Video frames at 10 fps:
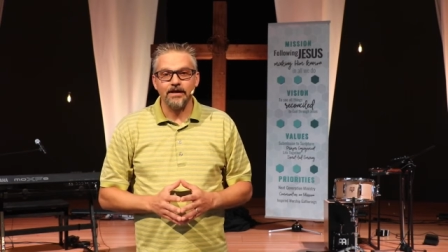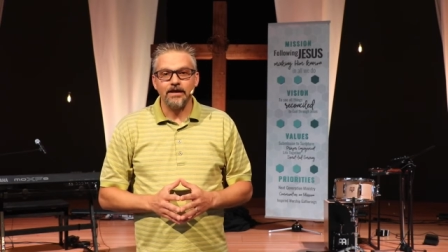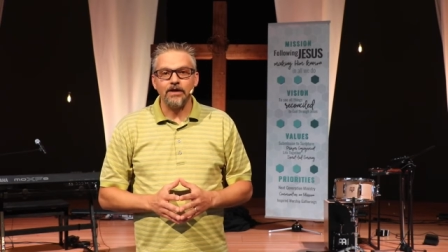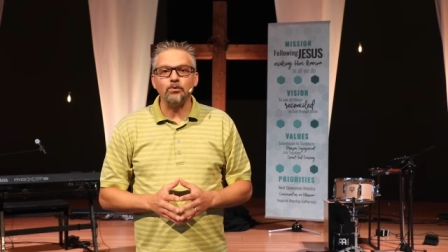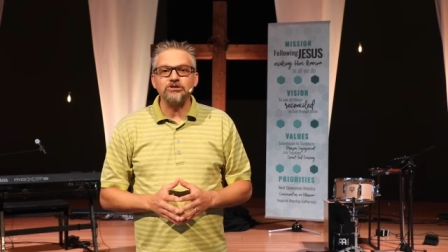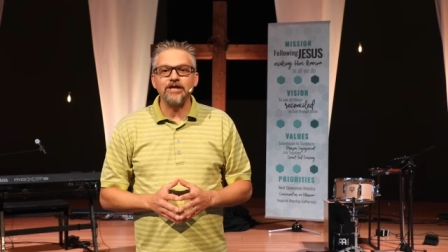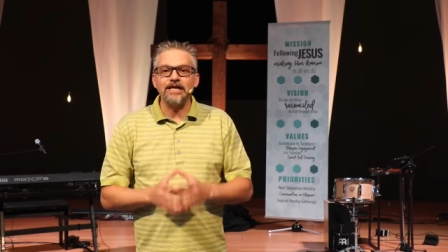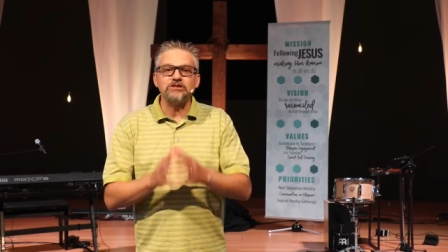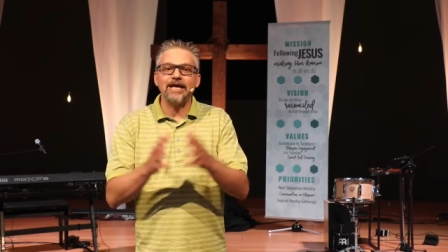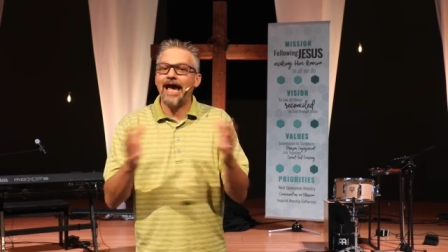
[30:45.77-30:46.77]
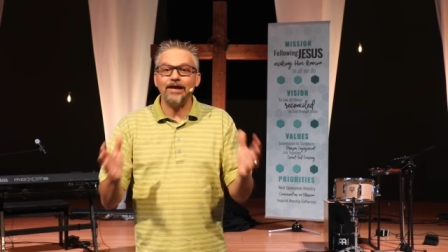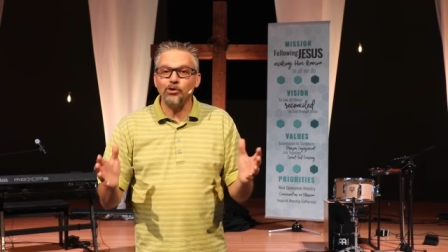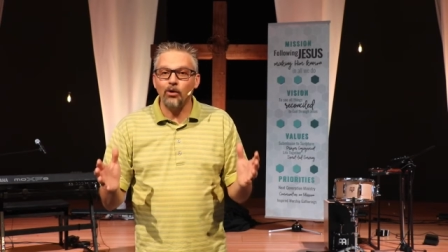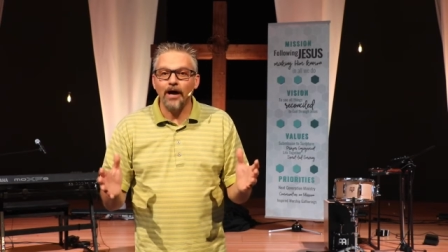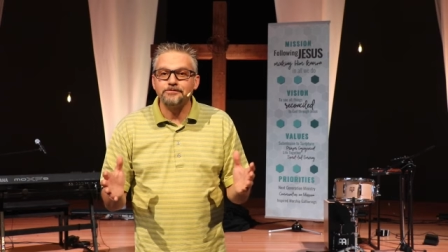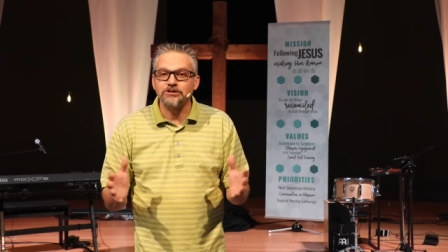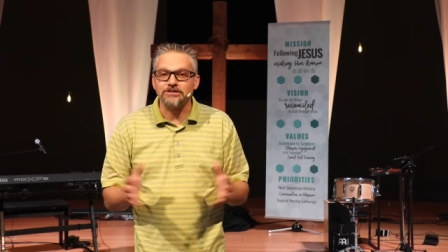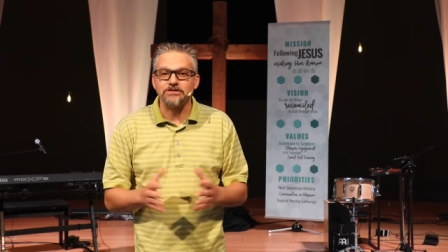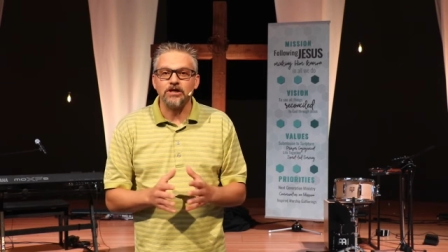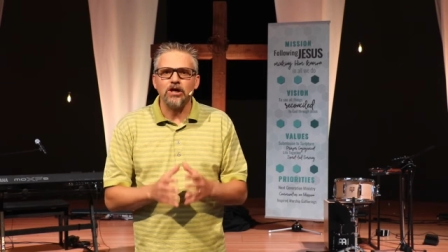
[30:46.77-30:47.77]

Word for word: in which case you had no options.